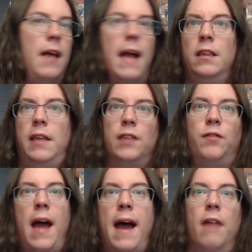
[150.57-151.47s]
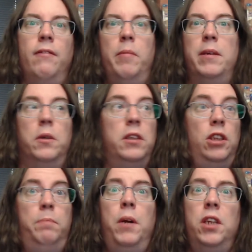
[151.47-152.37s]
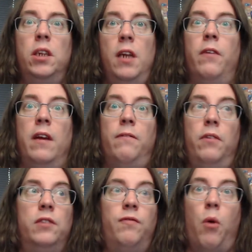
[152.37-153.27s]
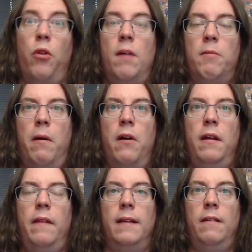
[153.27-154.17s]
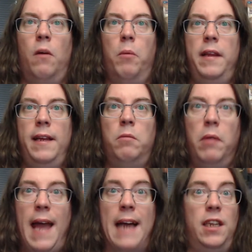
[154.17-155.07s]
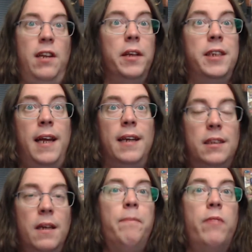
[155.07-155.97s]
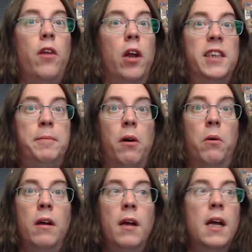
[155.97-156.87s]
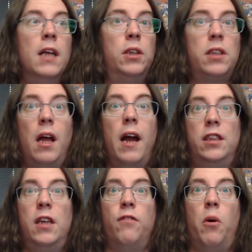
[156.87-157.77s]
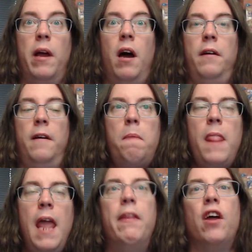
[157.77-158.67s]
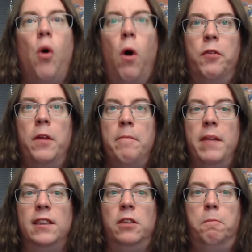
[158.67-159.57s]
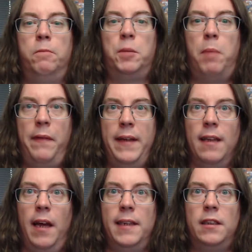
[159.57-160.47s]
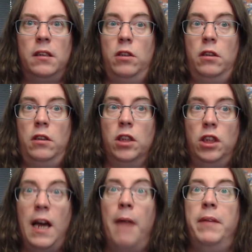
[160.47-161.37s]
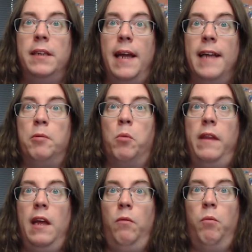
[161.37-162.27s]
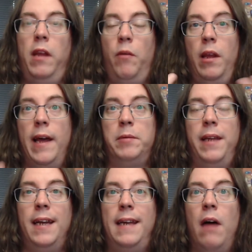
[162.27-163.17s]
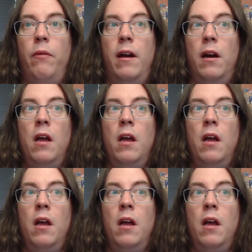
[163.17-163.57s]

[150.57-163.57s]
dex for half, So it's pretty significant for this 4th level party that, when they actually kill these ants, they're going to explode. So there's a lot of stuff going on here. And the goal for them is to spread these lights to stop these ants. But when they realize when they get down there,